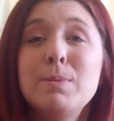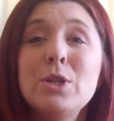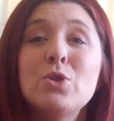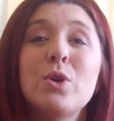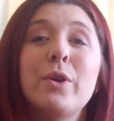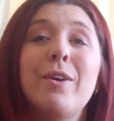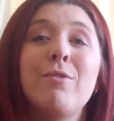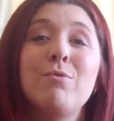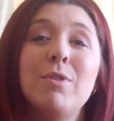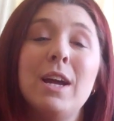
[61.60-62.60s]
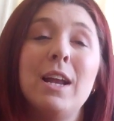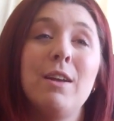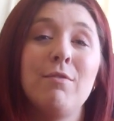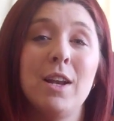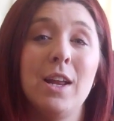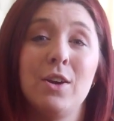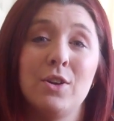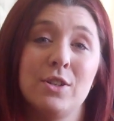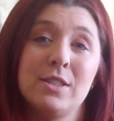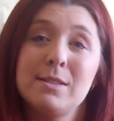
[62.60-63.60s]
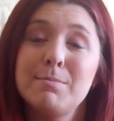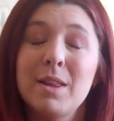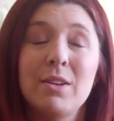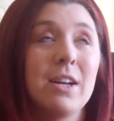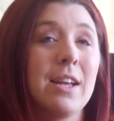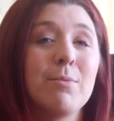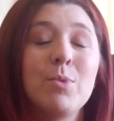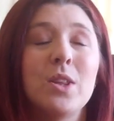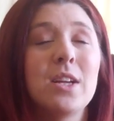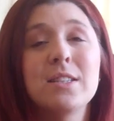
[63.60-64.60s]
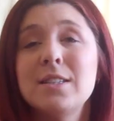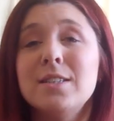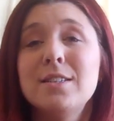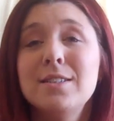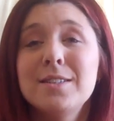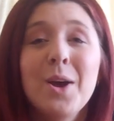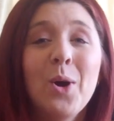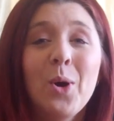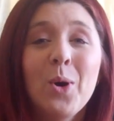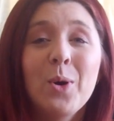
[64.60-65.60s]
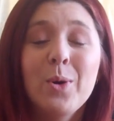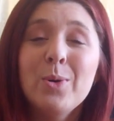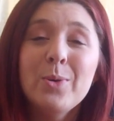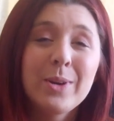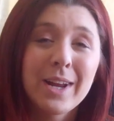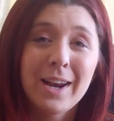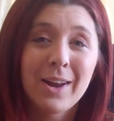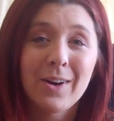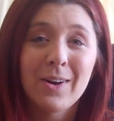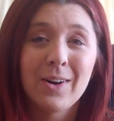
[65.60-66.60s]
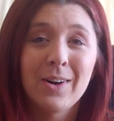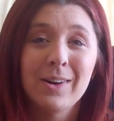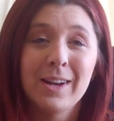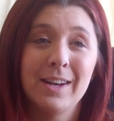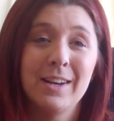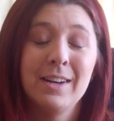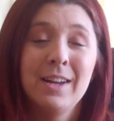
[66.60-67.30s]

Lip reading: been doing really good, smothering him with kisses all day long, and